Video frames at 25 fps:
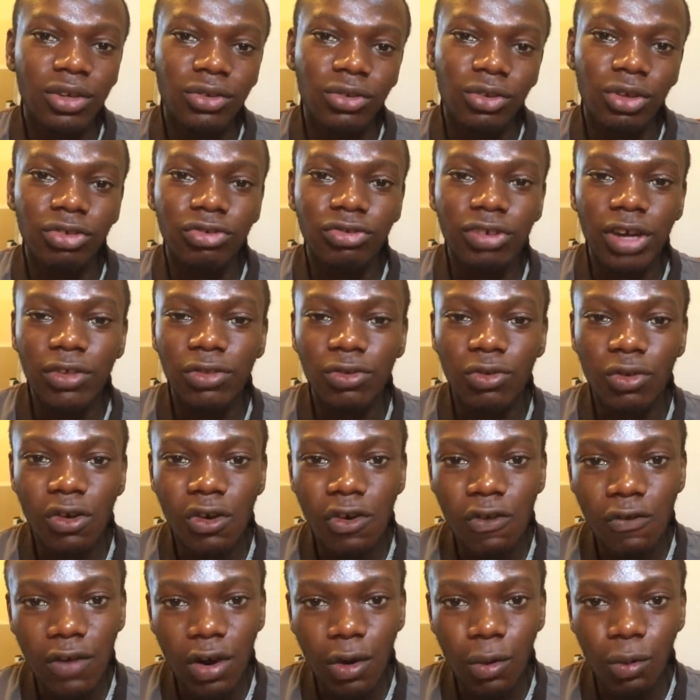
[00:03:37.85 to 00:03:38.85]
Don't try to
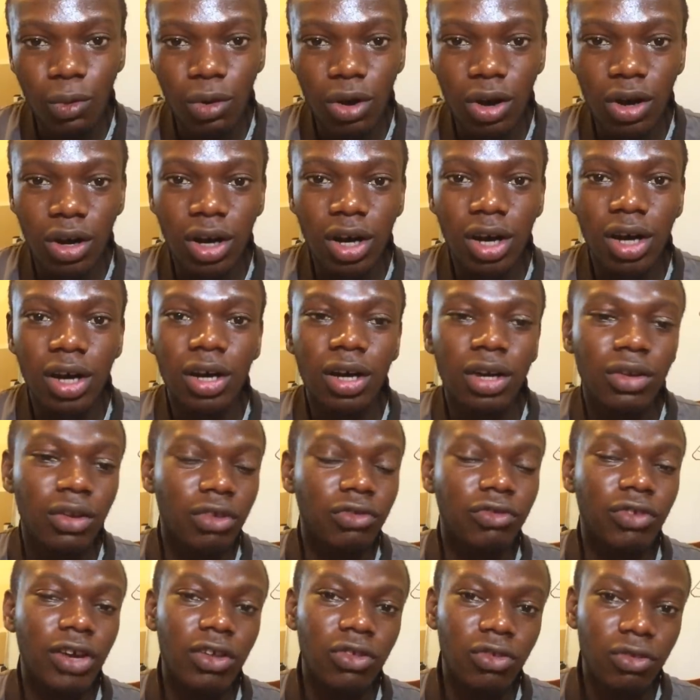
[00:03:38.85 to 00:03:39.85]
overwork,
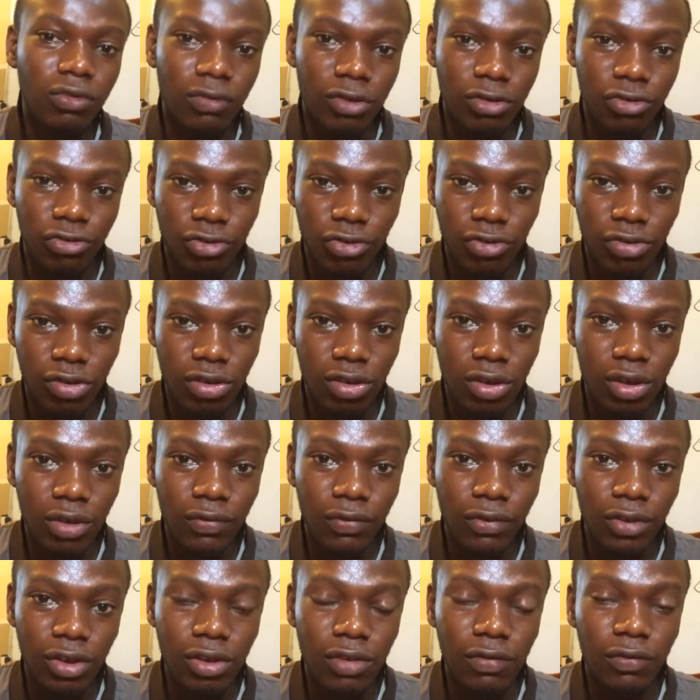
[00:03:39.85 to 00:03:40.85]
don't try to overstress
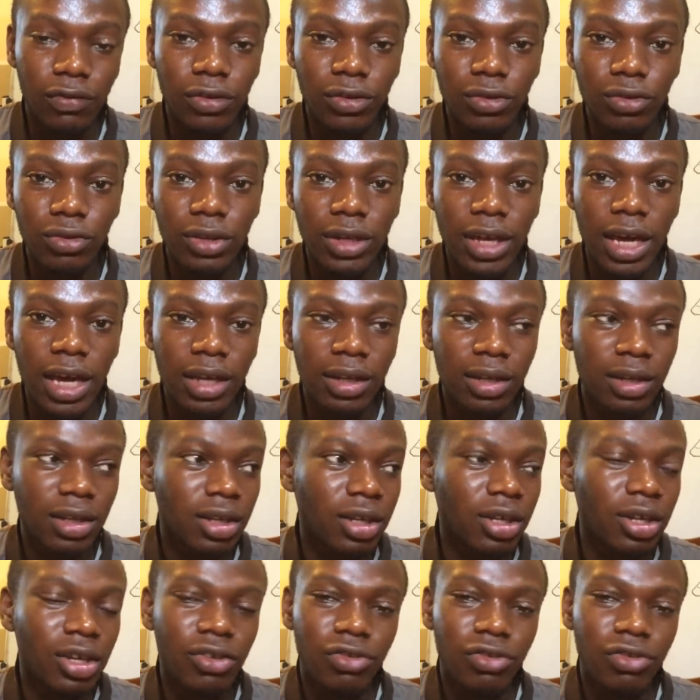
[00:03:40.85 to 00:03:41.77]
yourself, because if you do that,